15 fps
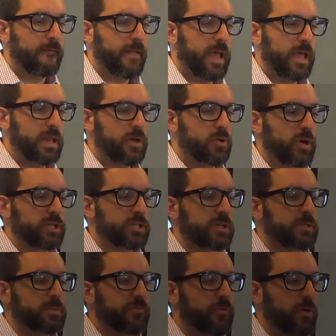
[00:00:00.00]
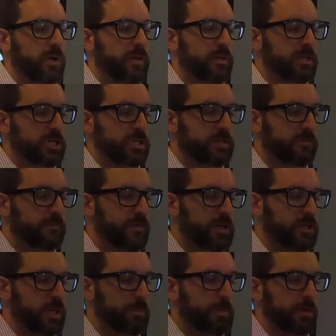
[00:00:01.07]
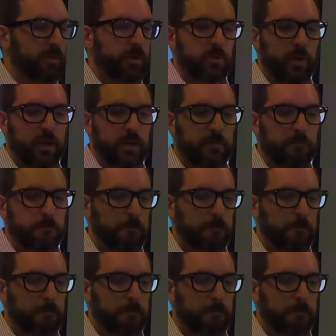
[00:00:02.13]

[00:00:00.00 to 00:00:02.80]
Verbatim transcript: Any questions before I just finish up here real quick?